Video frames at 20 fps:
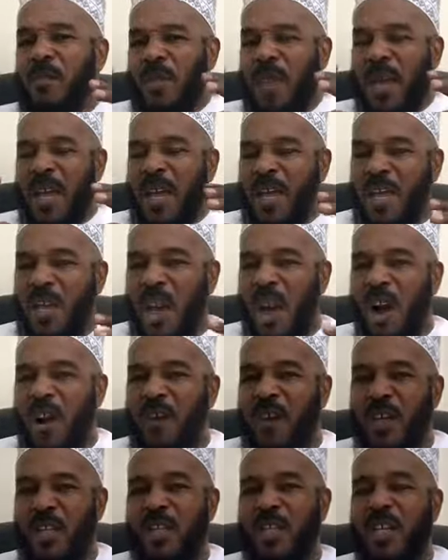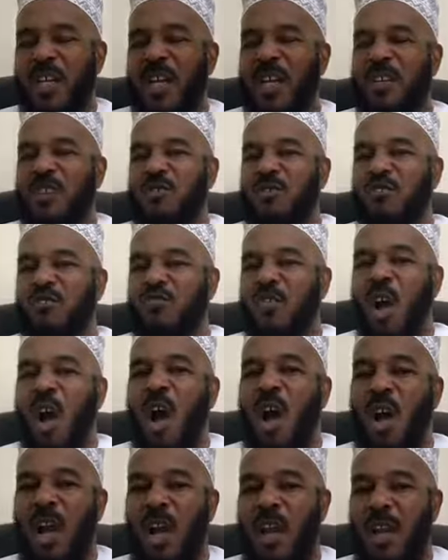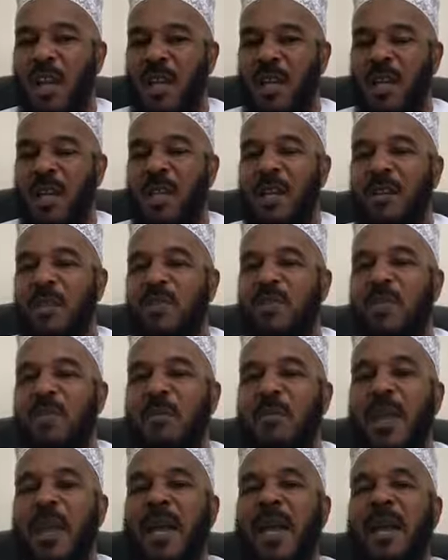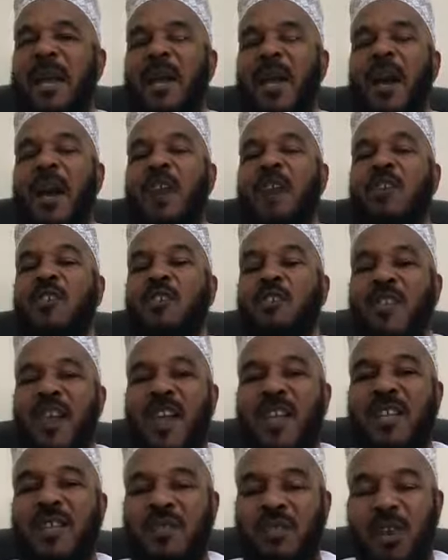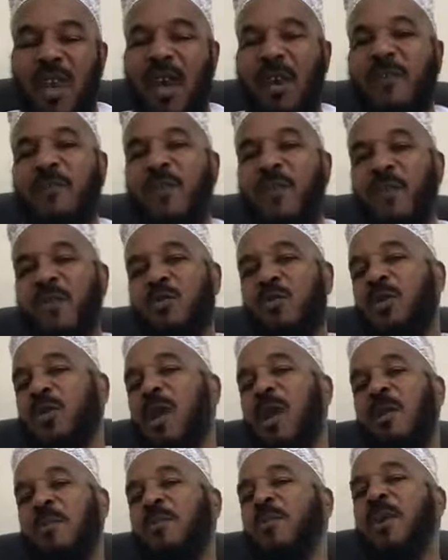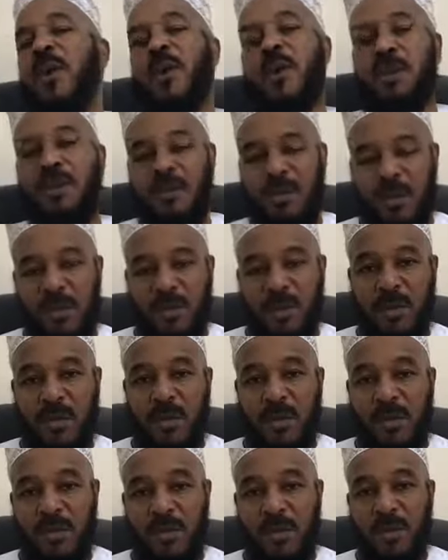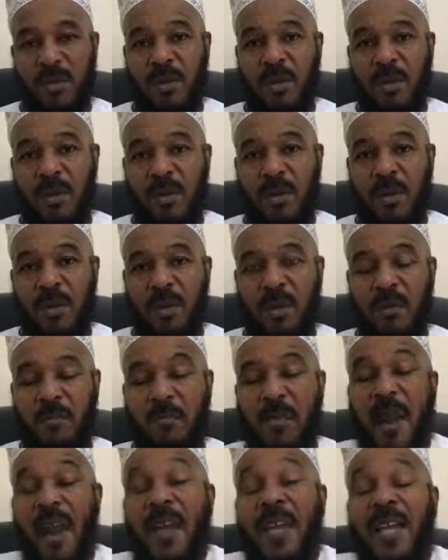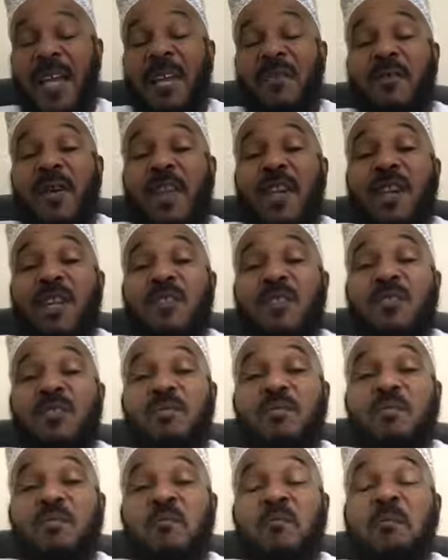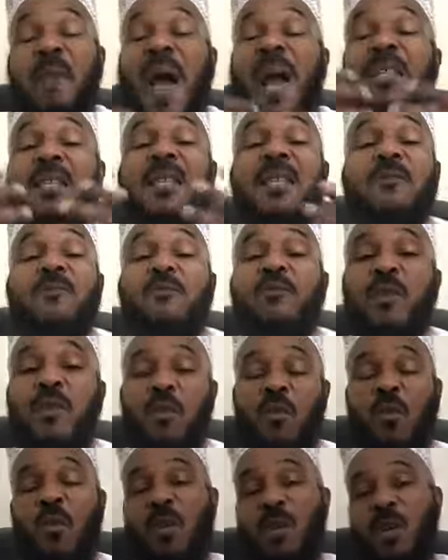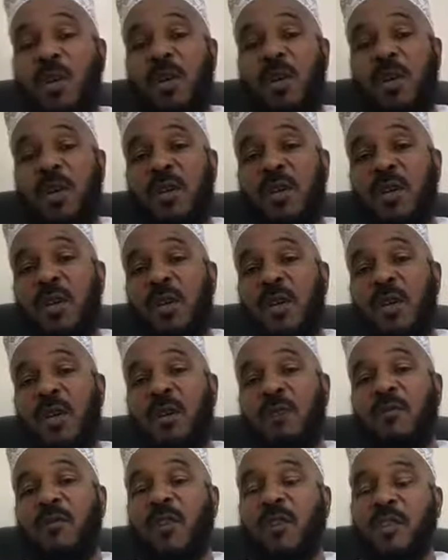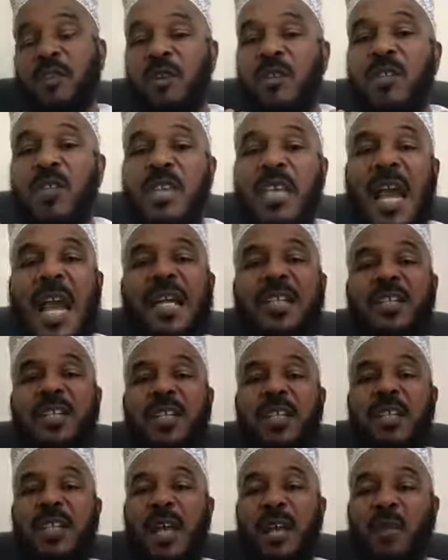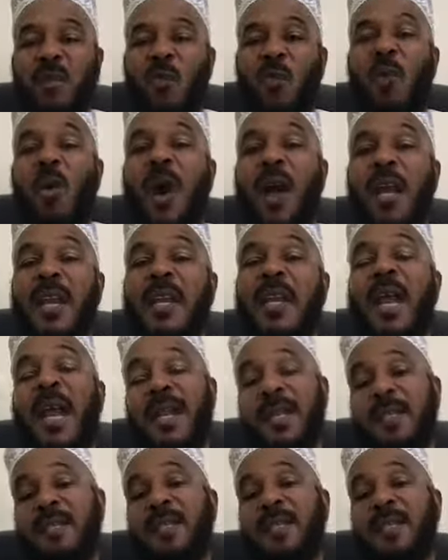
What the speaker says: encouraging us strongly to make a greater effort with our prayers by giving this massive reward for just catching that one night.